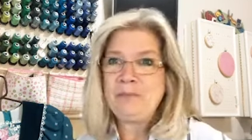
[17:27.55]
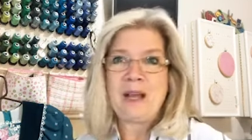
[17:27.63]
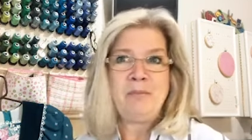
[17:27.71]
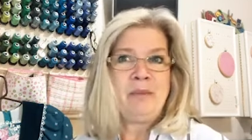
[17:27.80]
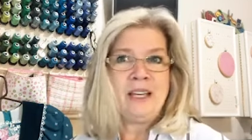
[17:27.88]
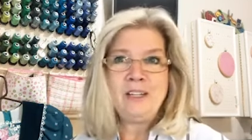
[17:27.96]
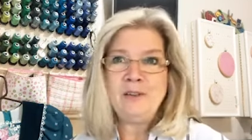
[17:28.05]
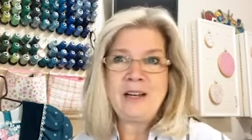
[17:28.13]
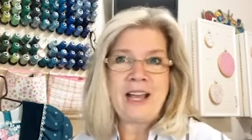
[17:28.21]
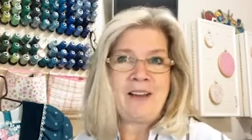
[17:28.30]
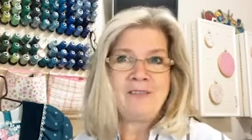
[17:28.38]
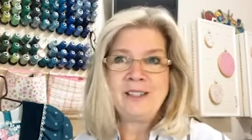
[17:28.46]
I bet
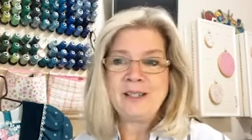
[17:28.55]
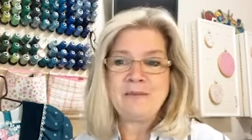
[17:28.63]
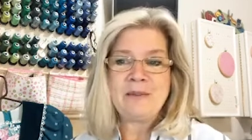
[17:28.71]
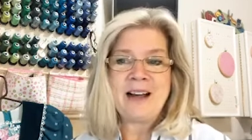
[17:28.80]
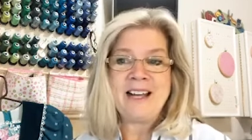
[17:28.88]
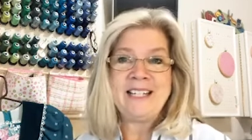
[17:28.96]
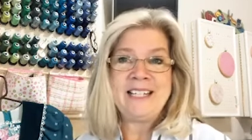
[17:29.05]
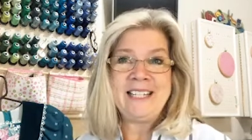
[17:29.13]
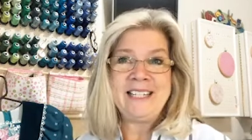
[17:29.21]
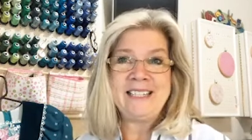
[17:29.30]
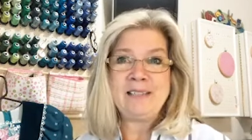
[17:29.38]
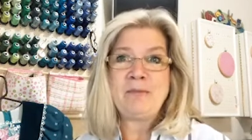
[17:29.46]
you'd have some
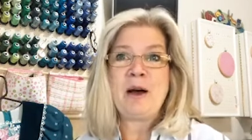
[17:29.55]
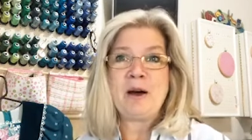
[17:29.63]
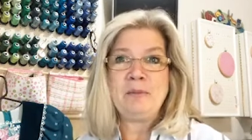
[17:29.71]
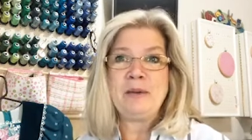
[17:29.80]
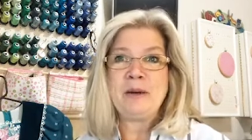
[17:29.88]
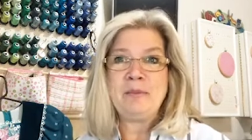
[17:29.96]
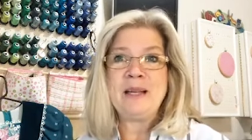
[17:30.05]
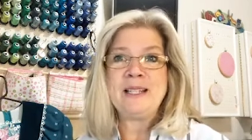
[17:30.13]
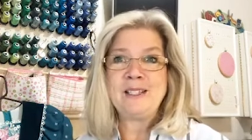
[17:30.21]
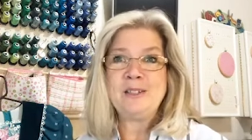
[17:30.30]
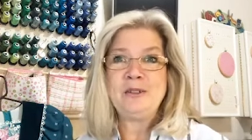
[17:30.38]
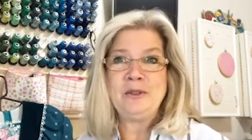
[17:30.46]
ideas pop up
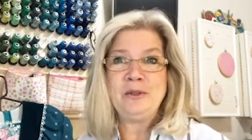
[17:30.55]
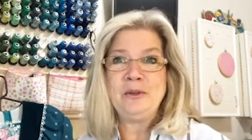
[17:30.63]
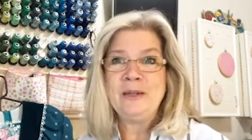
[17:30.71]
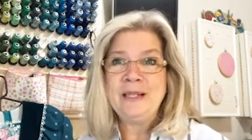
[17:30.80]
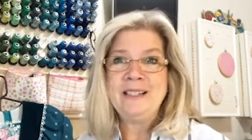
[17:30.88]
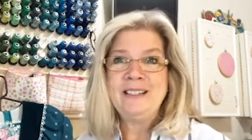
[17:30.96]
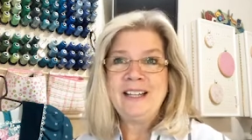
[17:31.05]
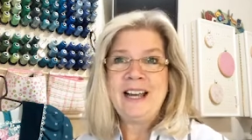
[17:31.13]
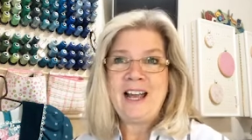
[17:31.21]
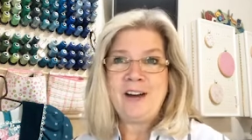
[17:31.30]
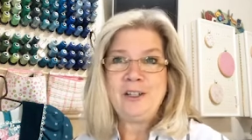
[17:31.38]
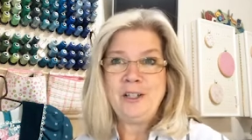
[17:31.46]
as to
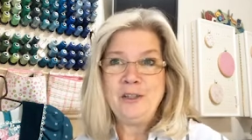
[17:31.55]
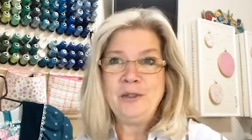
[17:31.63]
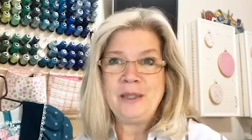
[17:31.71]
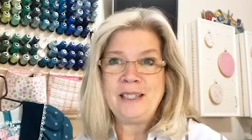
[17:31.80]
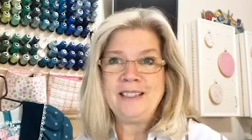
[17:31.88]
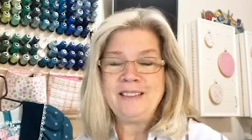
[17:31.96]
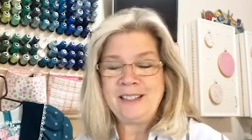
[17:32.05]
how to use it.